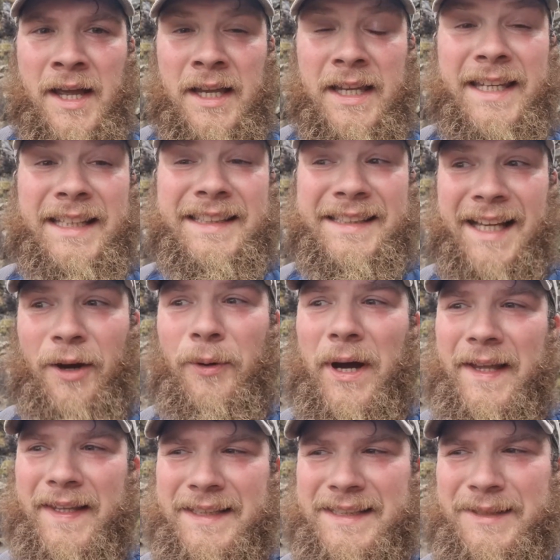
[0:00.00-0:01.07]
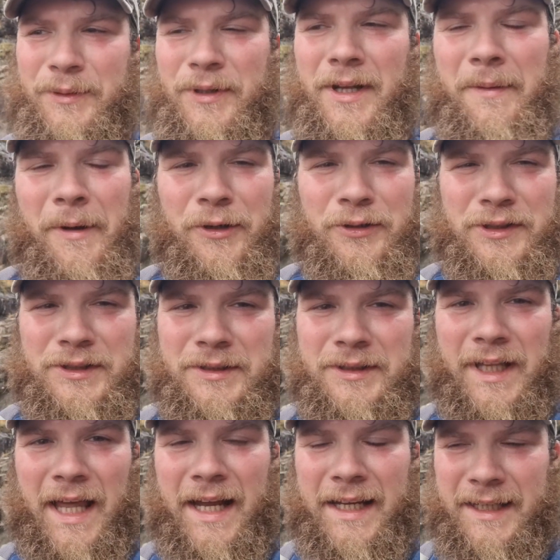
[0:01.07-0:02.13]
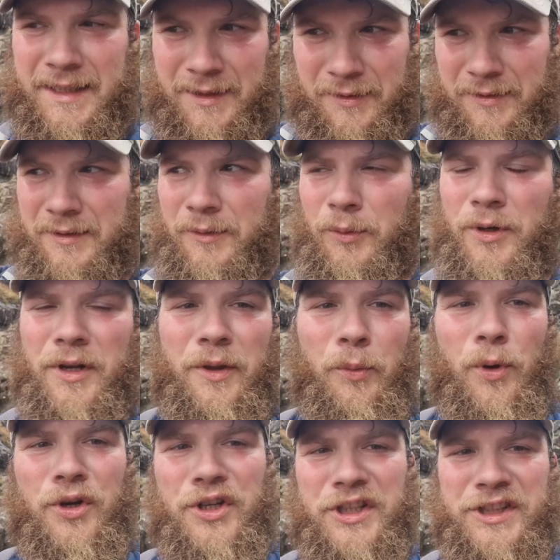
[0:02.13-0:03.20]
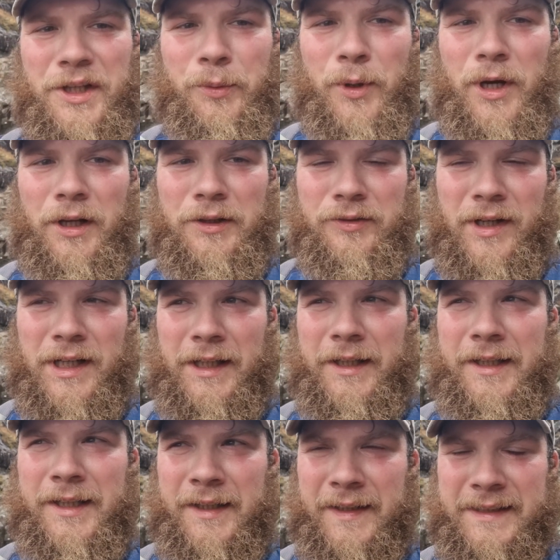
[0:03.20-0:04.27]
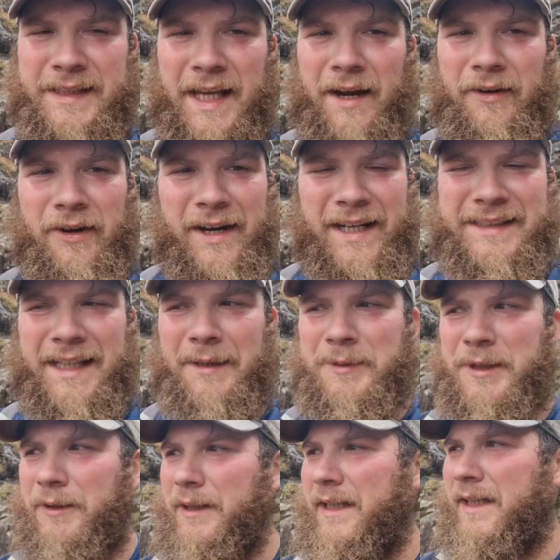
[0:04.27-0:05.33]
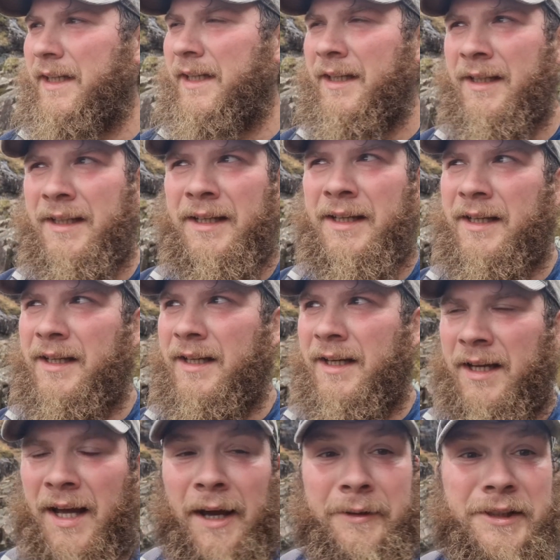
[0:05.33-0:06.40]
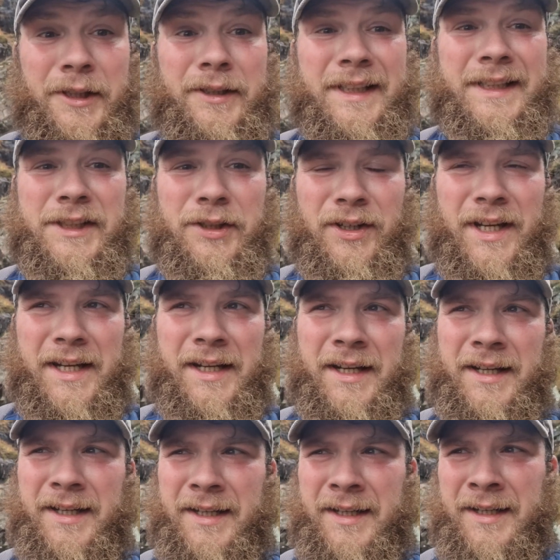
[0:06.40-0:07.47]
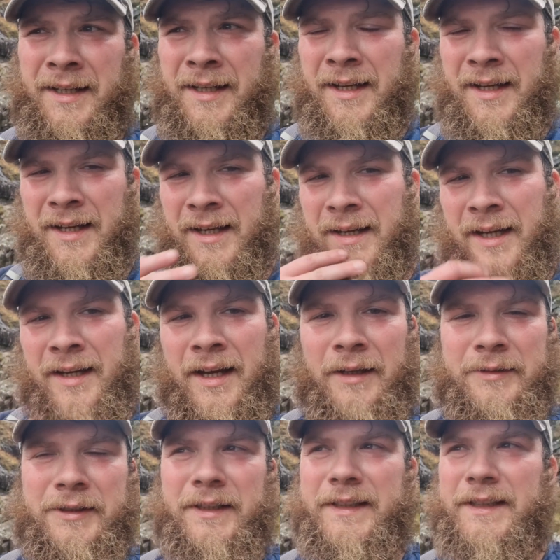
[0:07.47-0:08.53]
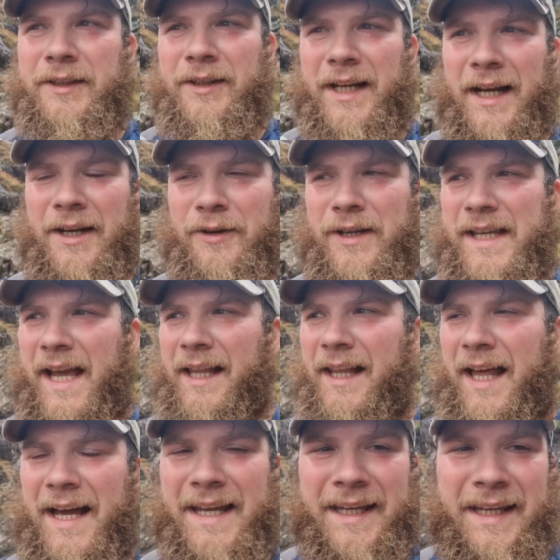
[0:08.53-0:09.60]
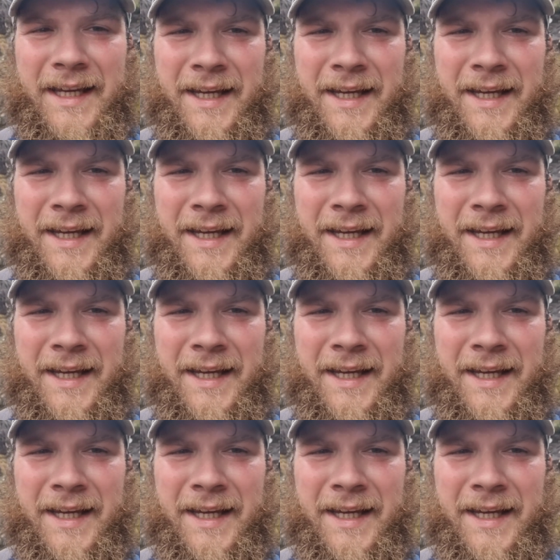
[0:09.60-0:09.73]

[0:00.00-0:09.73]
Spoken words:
You can tell why this is one of the most, like, one of the wonders of the world, really, this area. It's absolutely stunning. Absolutely stunning. I know you get like